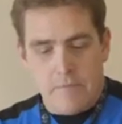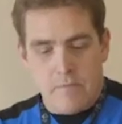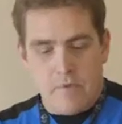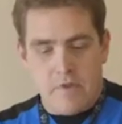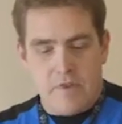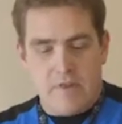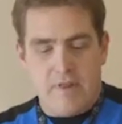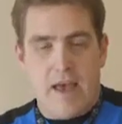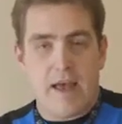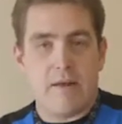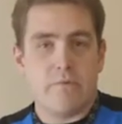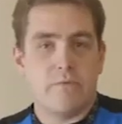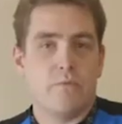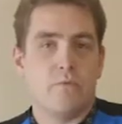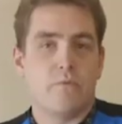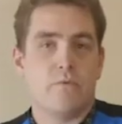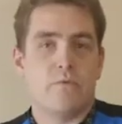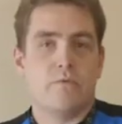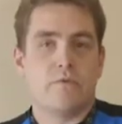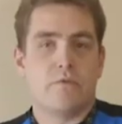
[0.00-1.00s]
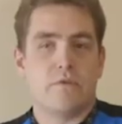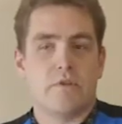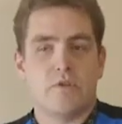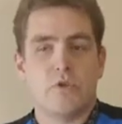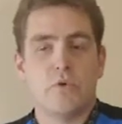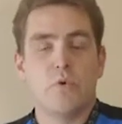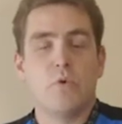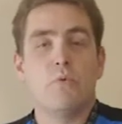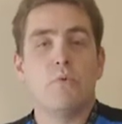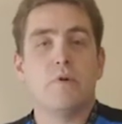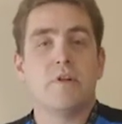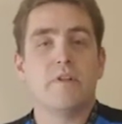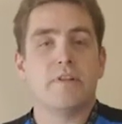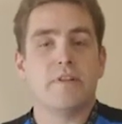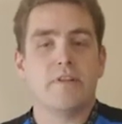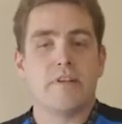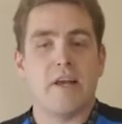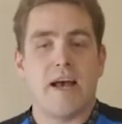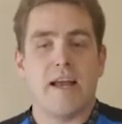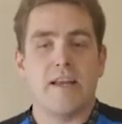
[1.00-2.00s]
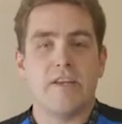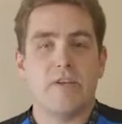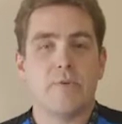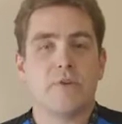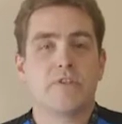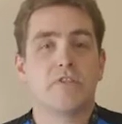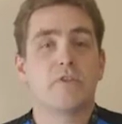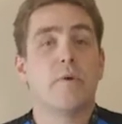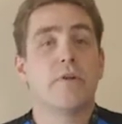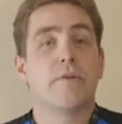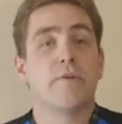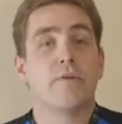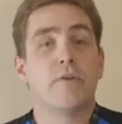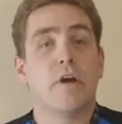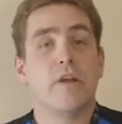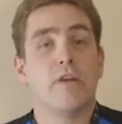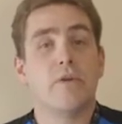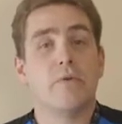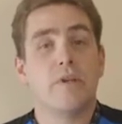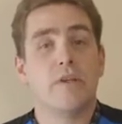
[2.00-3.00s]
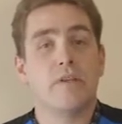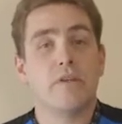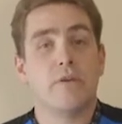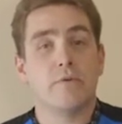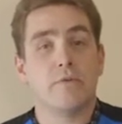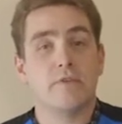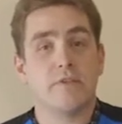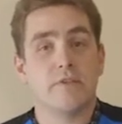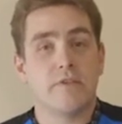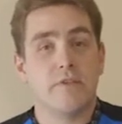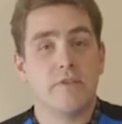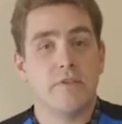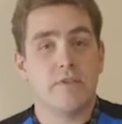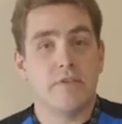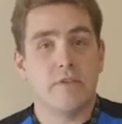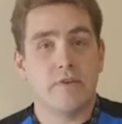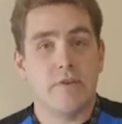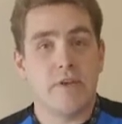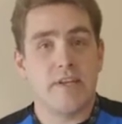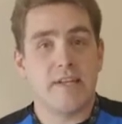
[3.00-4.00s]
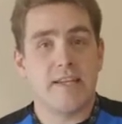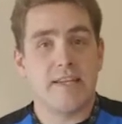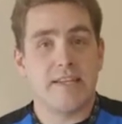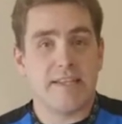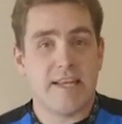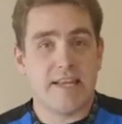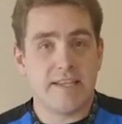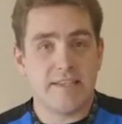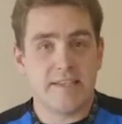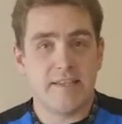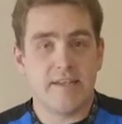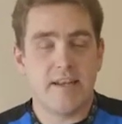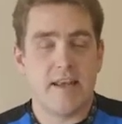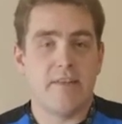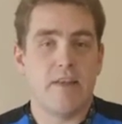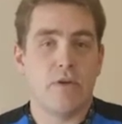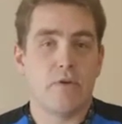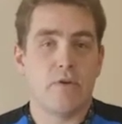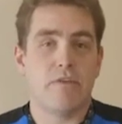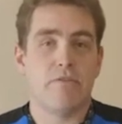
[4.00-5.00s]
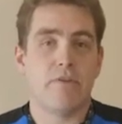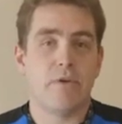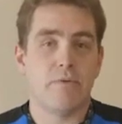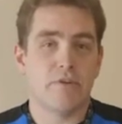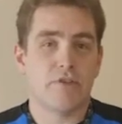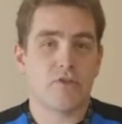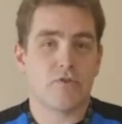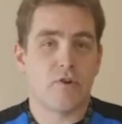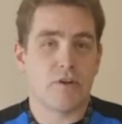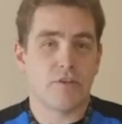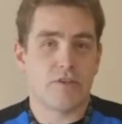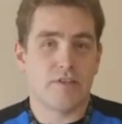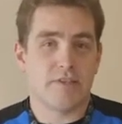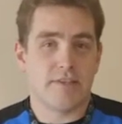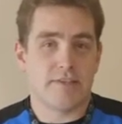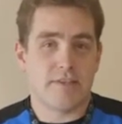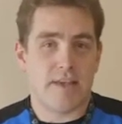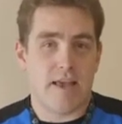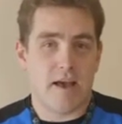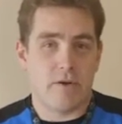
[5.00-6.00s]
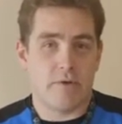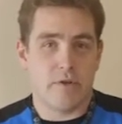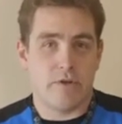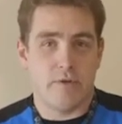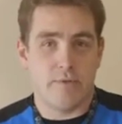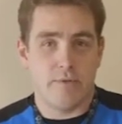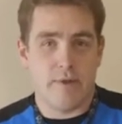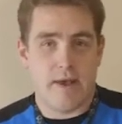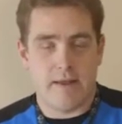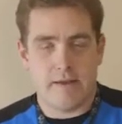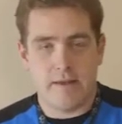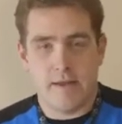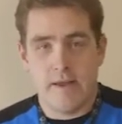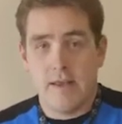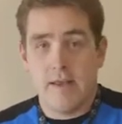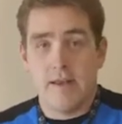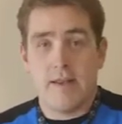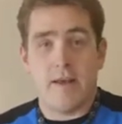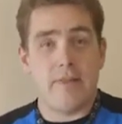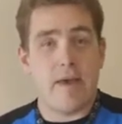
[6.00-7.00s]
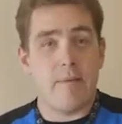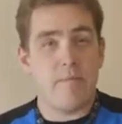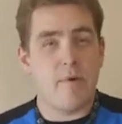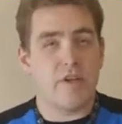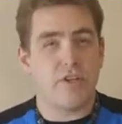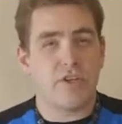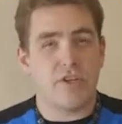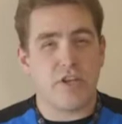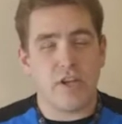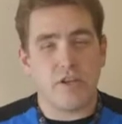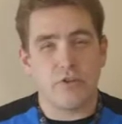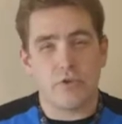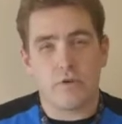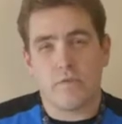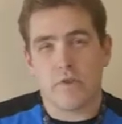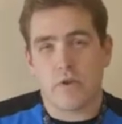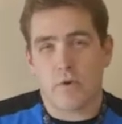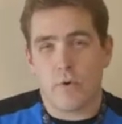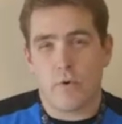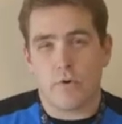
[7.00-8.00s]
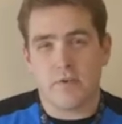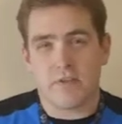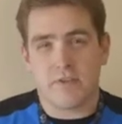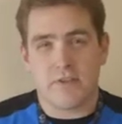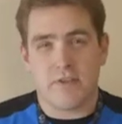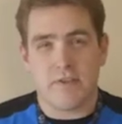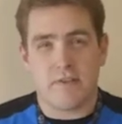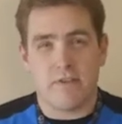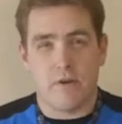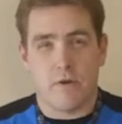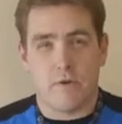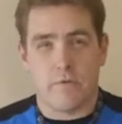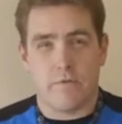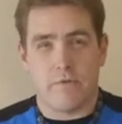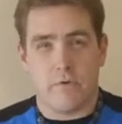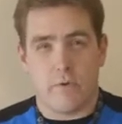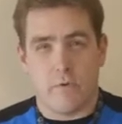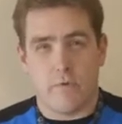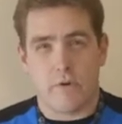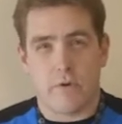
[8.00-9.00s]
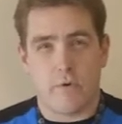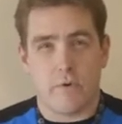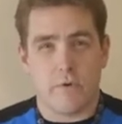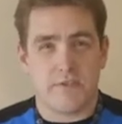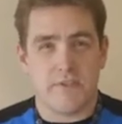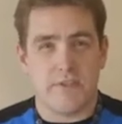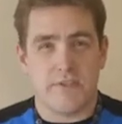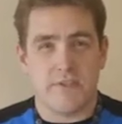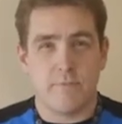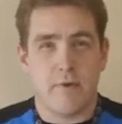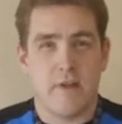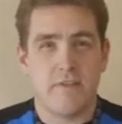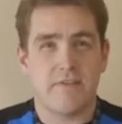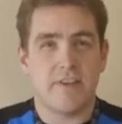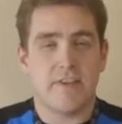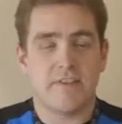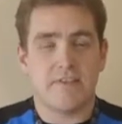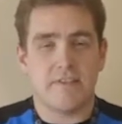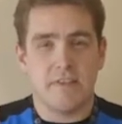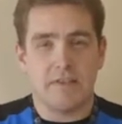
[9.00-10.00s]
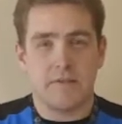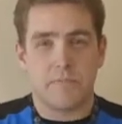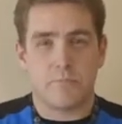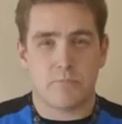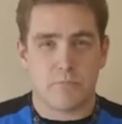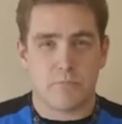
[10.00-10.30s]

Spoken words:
That tool will guide you as to whether or not you need to get tested, and they'll give you instructions as to how to do that. Now that might change over the course of these months as this